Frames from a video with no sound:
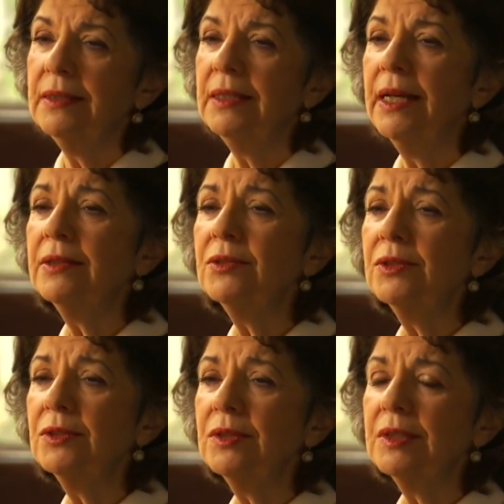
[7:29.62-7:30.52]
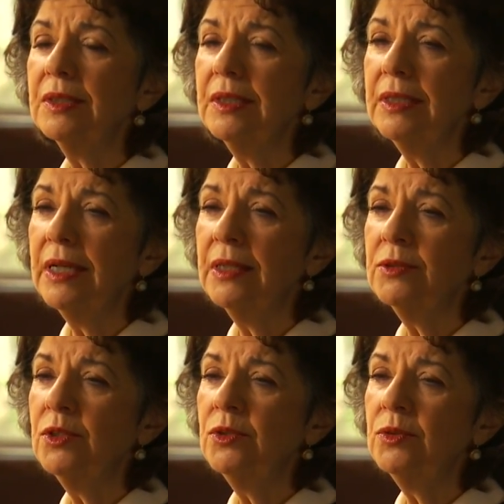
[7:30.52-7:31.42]
the answer has
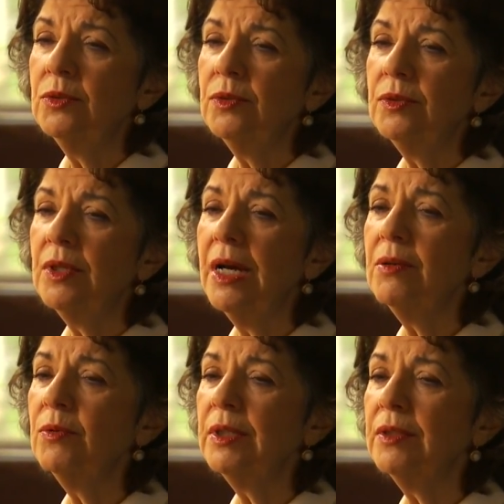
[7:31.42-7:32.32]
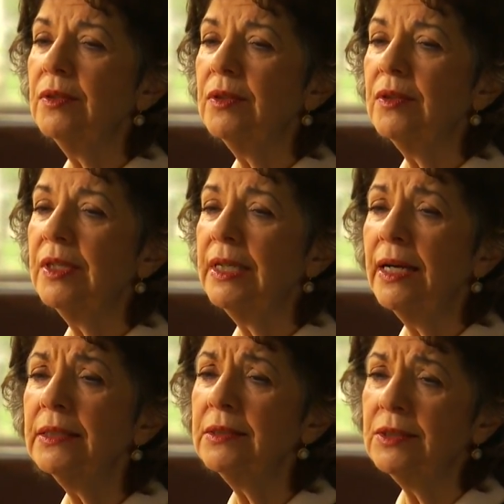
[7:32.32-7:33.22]
to do not with
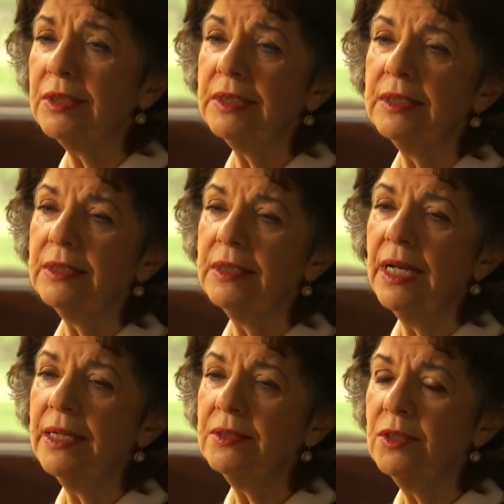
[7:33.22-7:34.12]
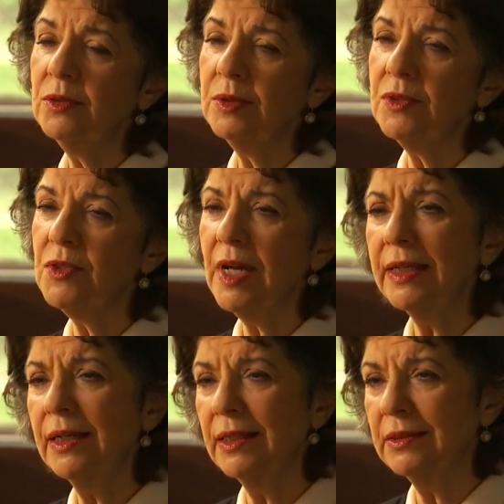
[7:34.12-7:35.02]
theology, it has to do with
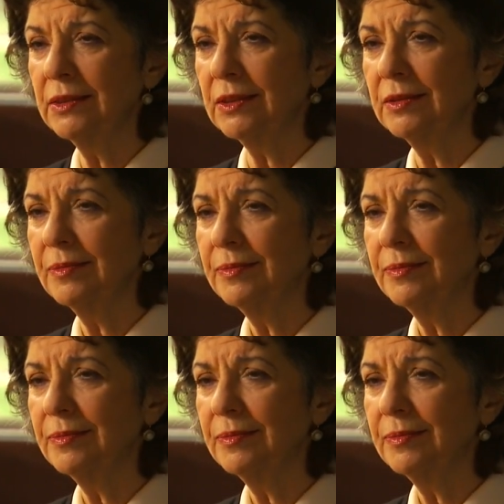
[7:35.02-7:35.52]
psychology.